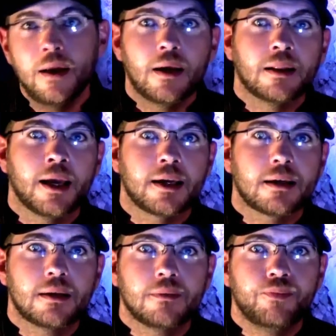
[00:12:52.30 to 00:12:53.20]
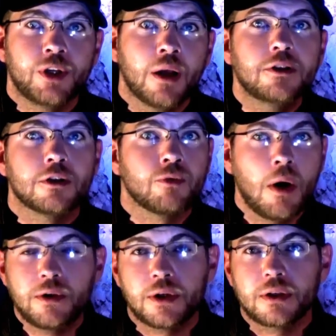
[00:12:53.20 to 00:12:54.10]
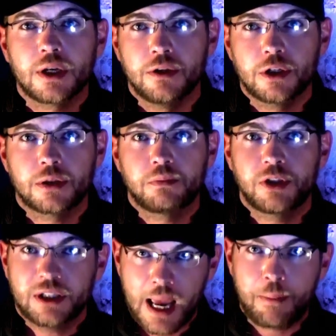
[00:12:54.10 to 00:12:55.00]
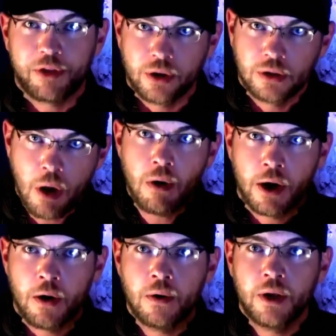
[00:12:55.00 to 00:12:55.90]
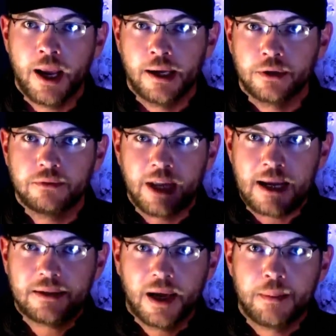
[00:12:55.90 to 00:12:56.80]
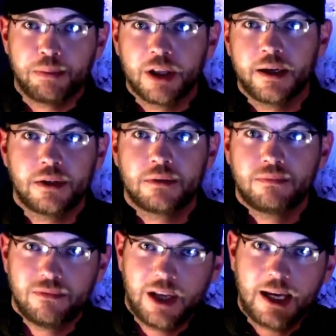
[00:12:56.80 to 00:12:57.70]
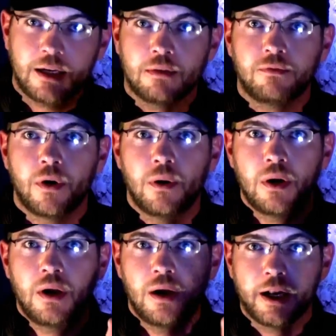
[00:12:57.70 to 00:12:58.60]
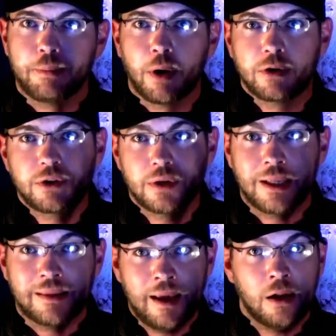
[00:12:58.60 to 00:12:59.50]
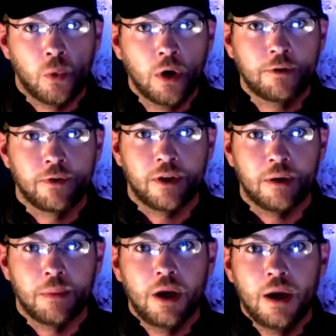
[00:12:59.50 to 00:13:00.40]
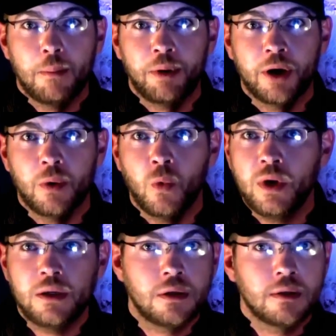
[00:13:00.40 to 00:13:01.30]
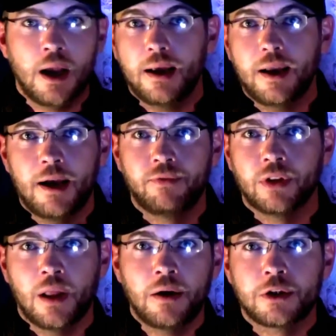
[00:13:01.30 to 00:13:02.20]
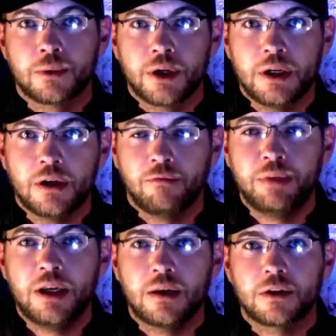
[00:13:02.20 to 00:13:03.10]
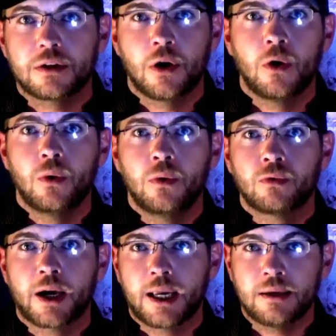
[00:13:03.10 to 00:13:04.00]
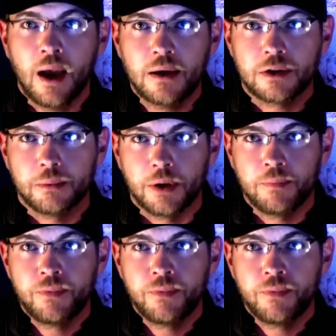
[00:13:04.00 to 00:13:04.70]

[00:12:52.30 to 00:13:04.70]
Like Guns N' Roses can just slap their logo and date, time, place, ticket info on a poster, and that'll work for them. But we do not have the luxury of being so recognizable.